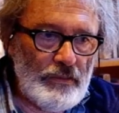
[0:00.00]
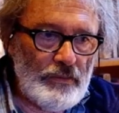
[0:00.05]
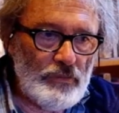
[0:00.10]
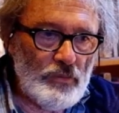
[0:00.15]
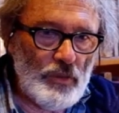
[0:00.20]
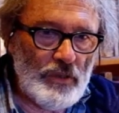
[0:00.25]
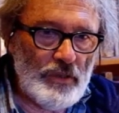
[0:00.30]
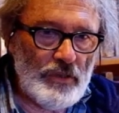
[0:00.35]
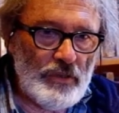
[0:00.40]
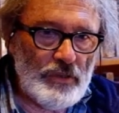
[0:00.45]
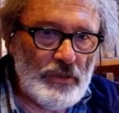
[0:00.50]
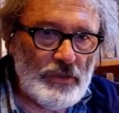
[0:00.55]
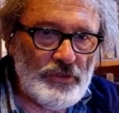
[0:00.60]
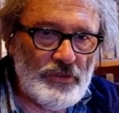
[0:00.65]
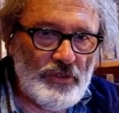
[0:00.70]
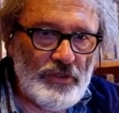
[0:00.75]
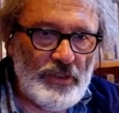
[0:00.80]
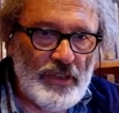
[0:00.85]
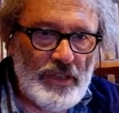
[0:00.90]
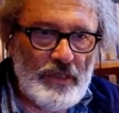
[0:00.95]

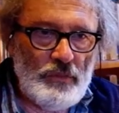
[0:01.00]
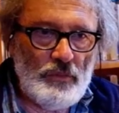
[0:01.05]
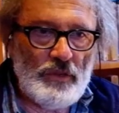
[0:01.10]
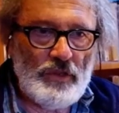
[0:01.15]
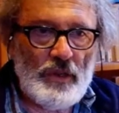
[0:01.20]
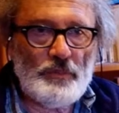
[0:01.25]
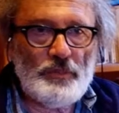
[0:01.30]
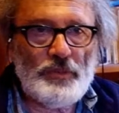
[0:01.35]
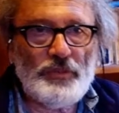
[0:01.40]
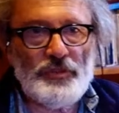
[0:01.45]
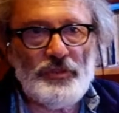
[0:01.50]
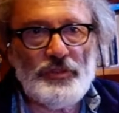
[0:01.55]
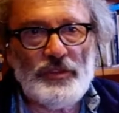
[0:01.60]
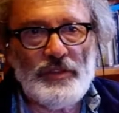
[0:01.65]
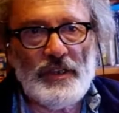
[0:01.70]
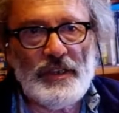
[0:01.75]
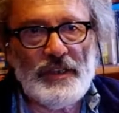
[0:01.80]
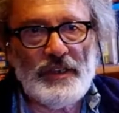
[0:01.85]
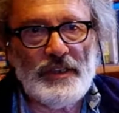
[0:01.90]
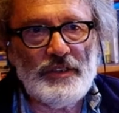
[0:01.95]
We're
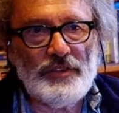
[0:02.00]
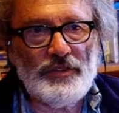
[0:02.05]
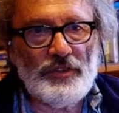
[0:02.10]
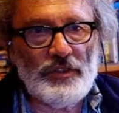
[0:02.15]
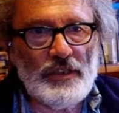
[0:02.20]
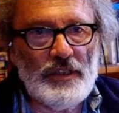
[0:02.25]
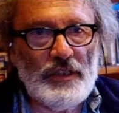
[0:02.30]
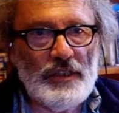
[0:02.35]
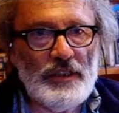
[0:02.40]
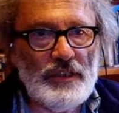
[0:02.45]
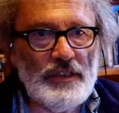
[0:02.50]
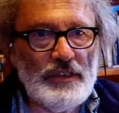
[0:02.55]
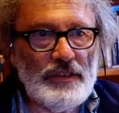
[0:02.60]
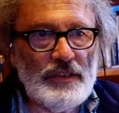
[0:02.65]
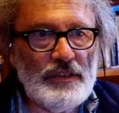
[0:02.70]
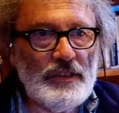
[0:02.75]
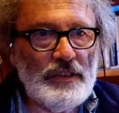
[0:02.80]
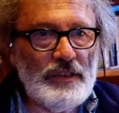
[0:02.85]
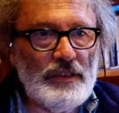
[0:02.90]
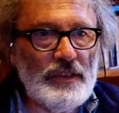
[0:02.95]
upstairs
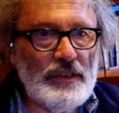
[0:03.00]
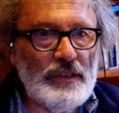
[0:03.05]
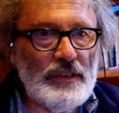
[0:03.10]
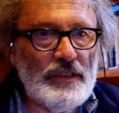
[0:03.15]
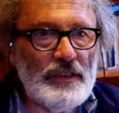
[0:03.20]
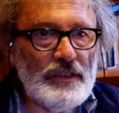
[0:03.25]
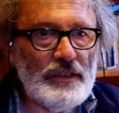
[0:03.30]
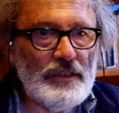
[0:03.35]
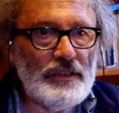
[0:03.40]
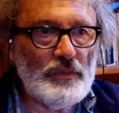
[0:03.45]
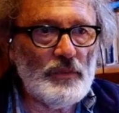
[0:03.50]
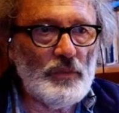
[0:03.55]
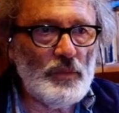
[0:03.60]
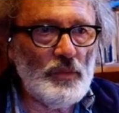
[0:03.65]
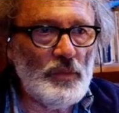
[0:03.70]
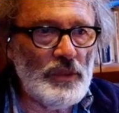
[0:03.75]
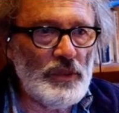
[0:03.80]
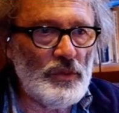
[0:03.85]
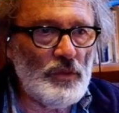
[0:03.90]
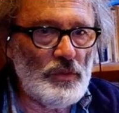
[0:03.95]
in
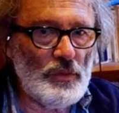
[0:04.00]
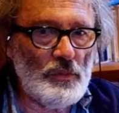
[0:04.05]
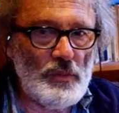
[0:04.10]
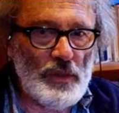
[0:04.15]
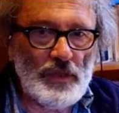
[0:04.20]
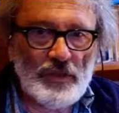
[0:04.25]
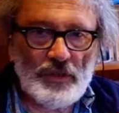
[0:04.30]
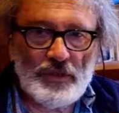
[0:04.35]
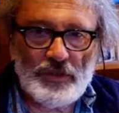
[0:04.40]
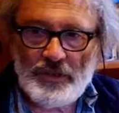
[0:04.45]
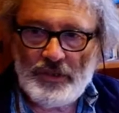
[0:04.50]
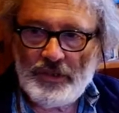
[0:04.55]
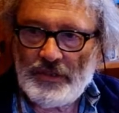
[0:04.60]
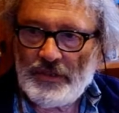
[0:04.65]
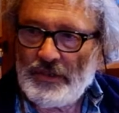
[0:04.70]
we call the barn.